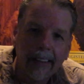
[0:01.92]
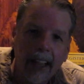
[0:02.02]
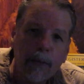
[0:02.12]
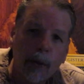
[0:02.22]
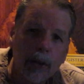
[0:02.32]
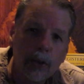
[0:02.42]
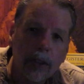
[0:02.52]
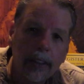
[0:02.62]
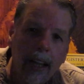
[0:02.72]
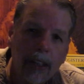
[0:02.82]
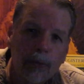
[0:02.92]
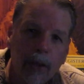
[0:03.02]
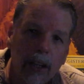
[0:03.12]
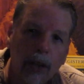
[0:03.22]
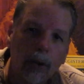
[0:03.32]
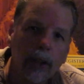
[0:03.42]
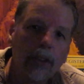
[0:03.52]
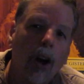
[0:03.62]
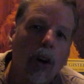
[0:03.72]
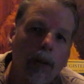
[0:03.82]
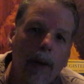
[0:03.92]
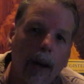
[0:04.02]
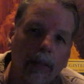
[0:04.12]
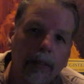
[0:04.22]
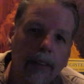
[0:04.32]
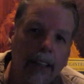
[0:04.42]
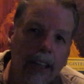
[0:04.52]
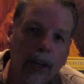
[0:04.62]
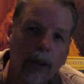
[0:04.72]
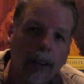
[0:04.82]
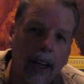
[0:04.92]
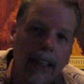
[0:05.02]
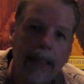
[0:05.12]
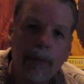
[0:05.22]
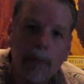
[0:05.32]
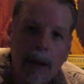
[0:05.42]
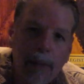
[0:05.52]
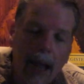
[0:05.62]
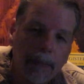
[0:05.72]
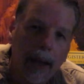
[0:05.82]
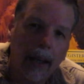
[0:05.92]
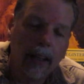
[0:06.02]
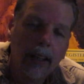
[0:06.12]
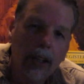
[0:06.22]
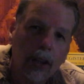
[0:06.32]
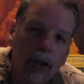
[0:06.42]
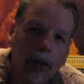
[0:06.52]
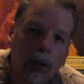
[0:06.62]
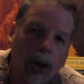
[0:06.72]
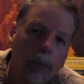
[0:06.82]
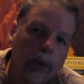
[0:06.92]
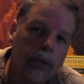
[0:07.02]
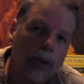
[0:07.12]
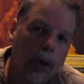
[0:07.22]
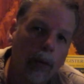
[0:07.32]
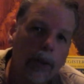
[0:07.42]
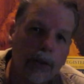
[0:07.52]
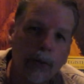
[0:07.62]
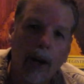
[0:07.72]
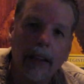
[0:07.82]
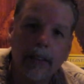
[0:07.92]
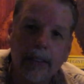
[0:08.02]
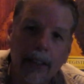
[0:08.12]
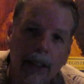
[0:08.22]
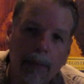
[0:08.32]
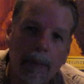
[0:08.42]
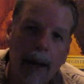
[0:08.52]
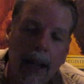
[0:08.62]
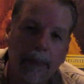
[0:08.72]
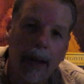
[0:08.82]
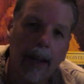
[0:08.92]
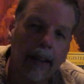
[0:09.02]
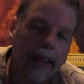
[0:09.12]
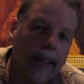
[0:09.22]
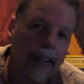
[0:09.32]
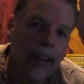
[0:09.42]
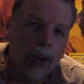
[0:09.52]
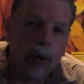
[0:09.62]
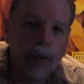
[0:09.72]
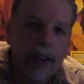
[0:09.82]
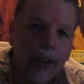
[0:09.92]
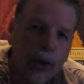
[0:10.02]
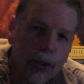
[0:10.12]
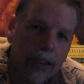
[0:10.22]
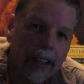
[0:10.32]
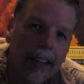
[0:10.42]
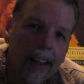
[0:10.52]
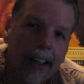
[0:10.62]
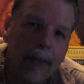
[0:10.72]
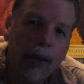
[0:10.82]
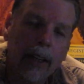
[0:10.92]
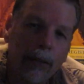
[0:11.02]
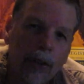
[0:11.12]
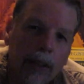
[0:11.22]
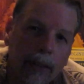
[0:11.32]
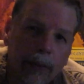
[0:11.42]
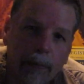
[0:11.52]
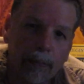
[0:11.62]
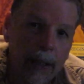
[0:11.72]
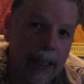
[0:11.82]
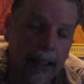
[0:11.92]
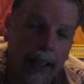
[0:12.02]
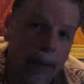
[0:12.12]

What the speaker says: Hey friends, today's video is all about the gear I keep in my backpack. You'll almost always find this gear in my backpack. Over the years, I've done everything from being a